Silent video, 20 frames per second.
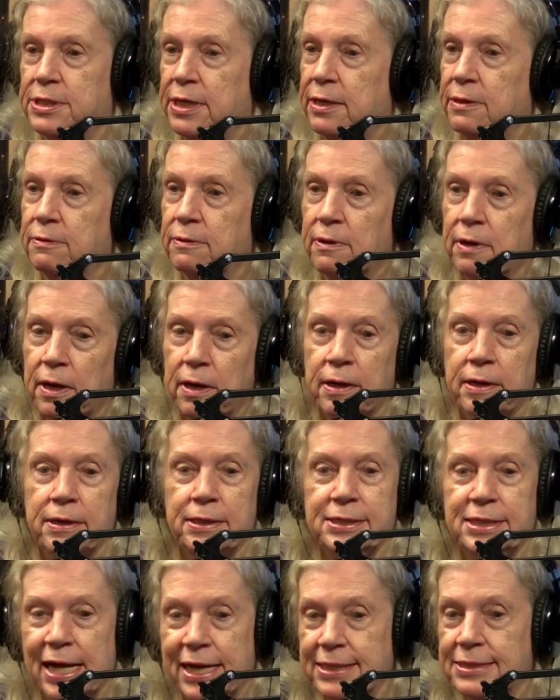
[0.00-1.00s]
and
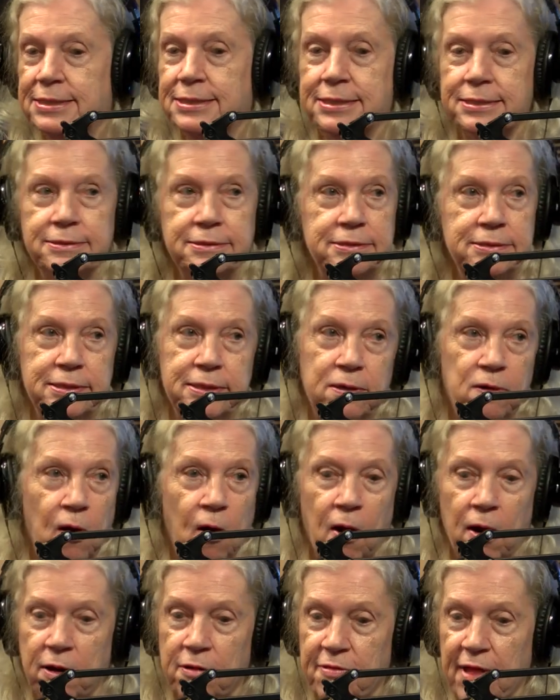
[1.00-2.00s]
dates and
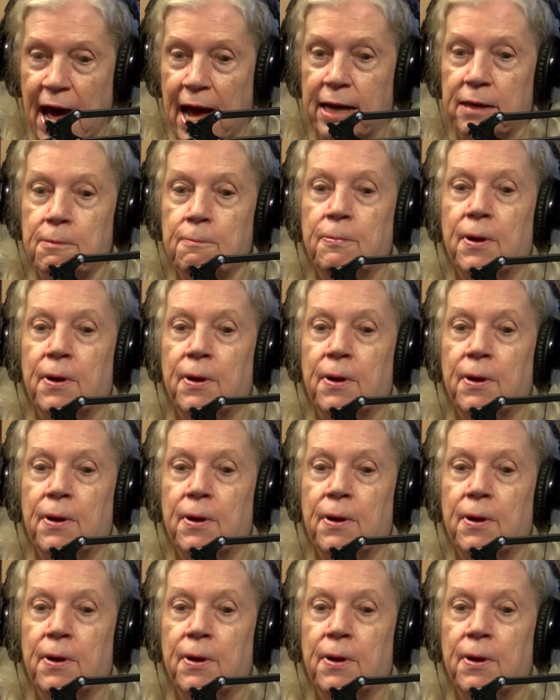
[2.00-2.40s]
all of that,